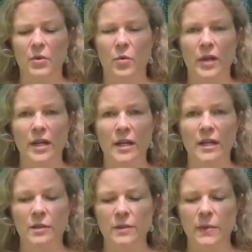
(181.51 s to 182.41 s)
But when I
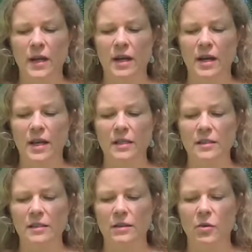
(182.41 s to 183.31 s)
close my
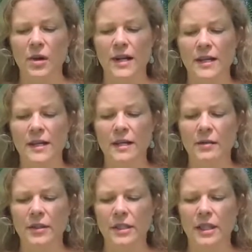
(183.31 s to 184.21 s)
eyes, all I
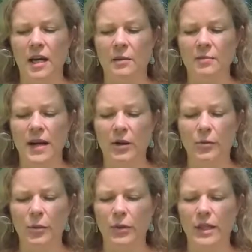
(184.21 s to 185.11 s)
hear is the
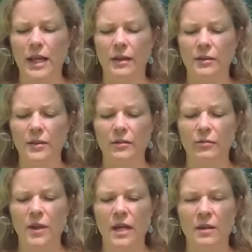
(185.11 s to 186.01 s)
unbearable yells
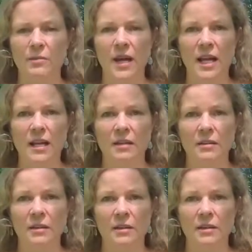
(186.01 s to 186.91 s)
of men in pain,
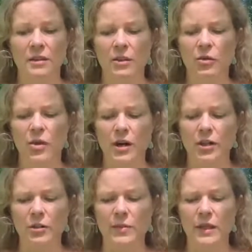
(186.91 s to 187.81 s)

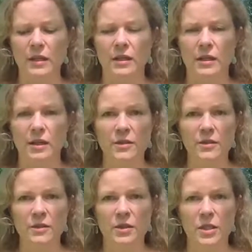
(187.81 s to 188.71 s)
crushed by the
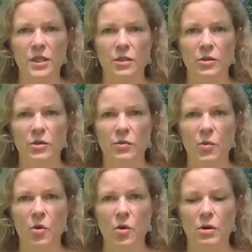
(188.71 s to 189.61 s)
colossal theatre of
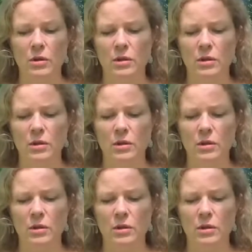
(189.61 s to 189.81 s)
war.